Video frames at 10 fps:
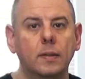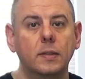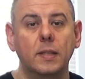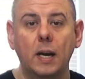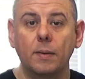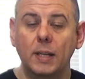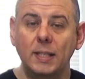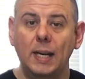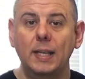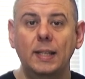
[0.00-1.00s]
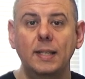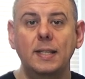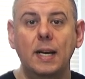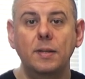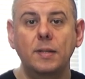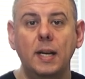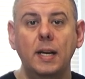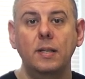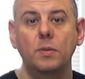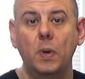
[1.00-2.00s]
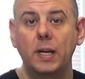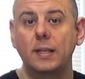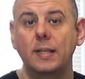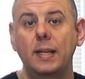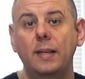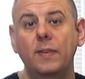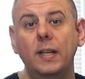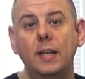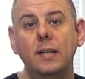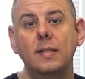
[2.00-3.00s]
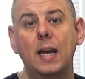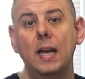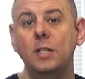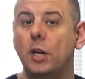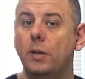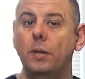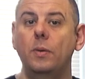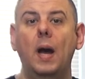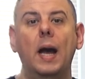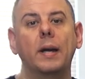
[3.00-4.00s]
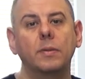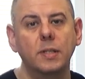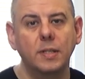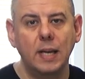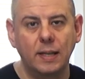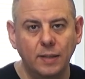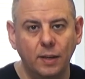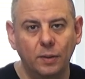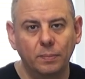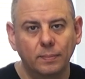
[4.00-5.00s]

So now I'm going to take this downstairs where the TV is and show you how to set it up.